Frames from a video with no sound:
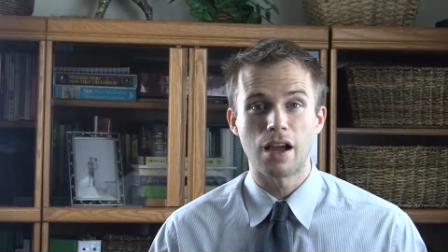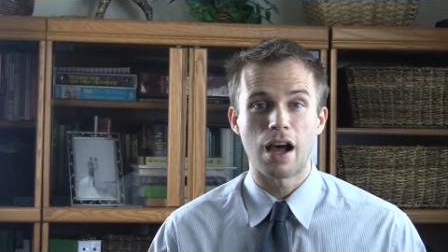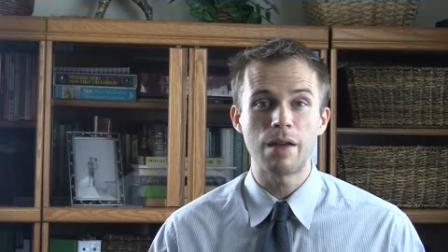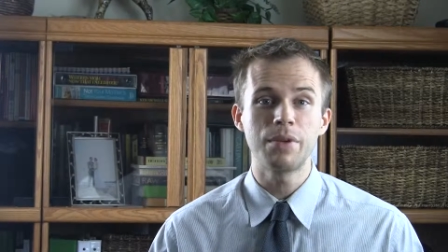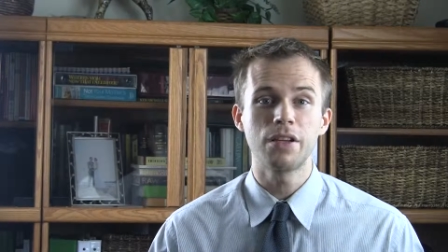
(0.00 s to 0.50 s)

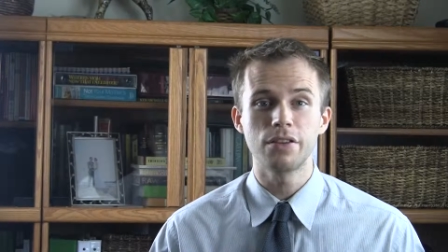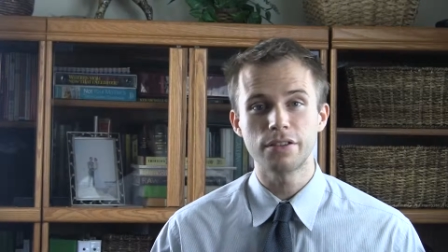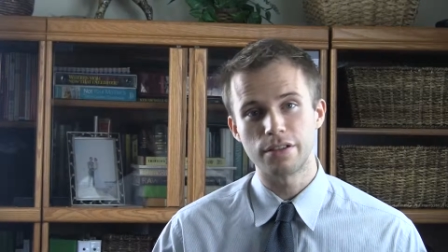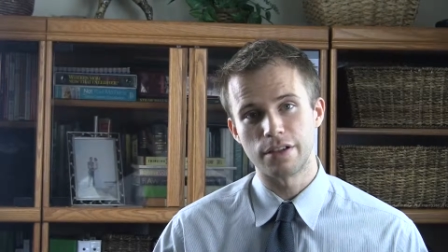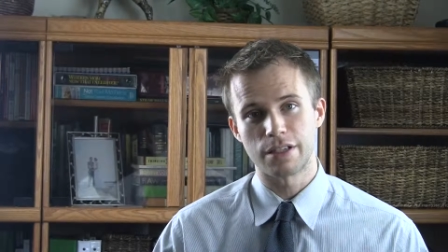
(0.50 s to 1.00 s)
I'm here
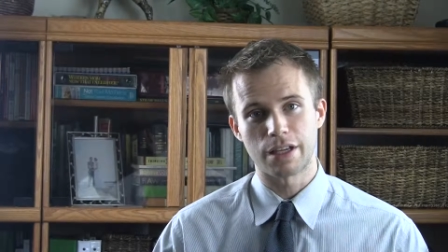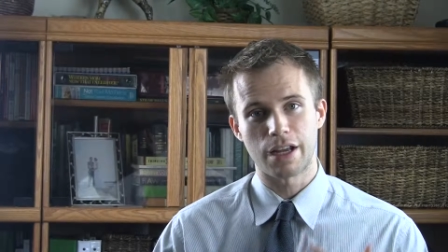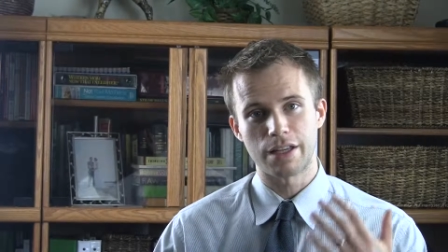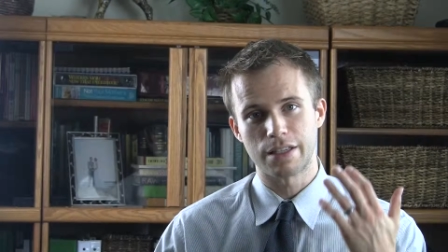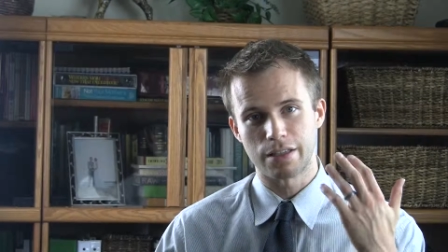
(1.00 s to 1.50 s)
to
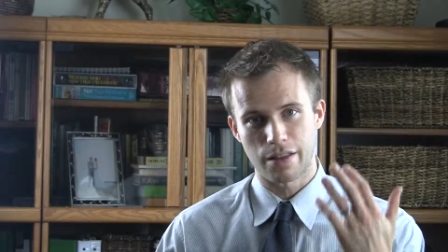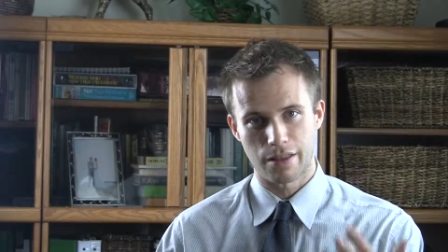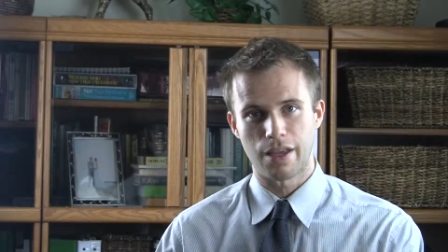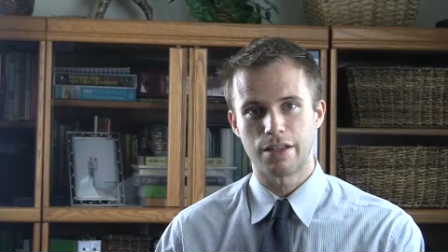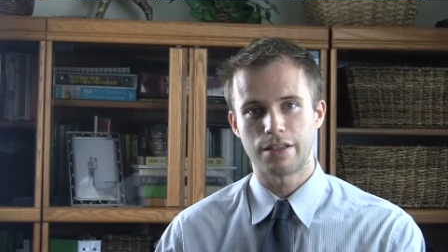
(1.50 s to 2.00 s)
discuss
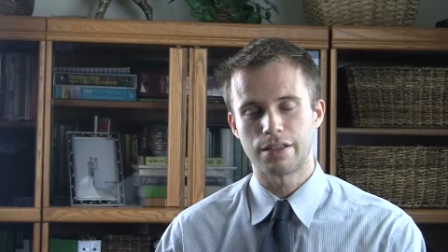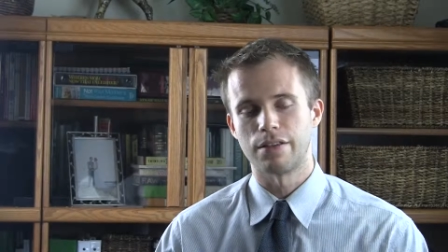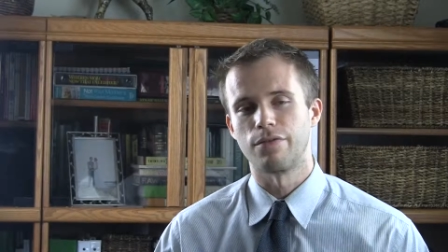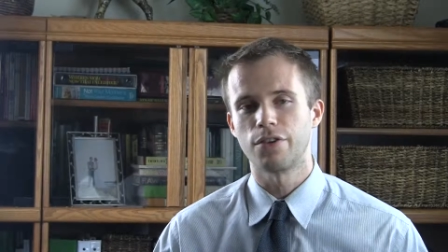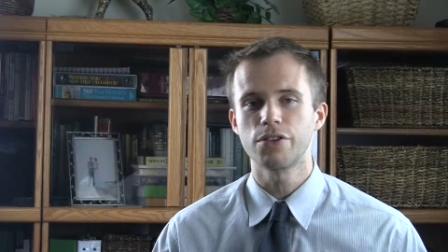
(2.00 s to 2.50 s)
this
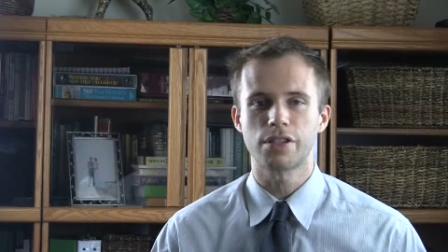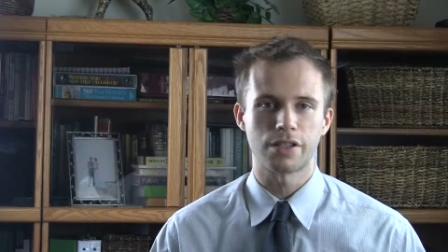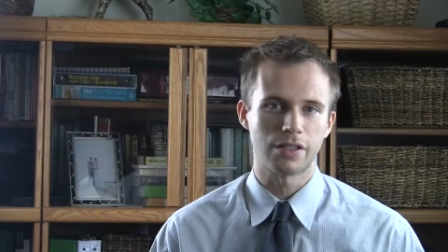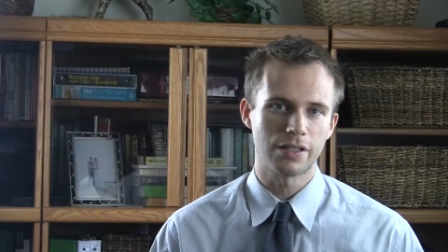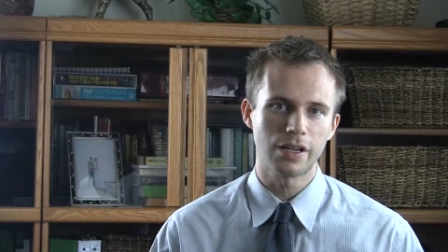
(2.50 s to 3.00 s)

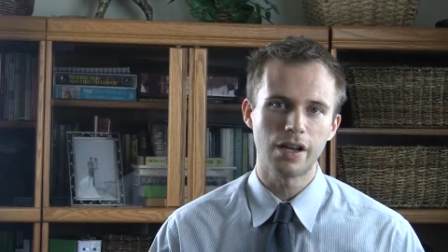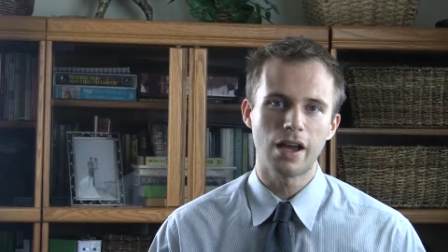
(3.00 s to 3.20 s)
versus,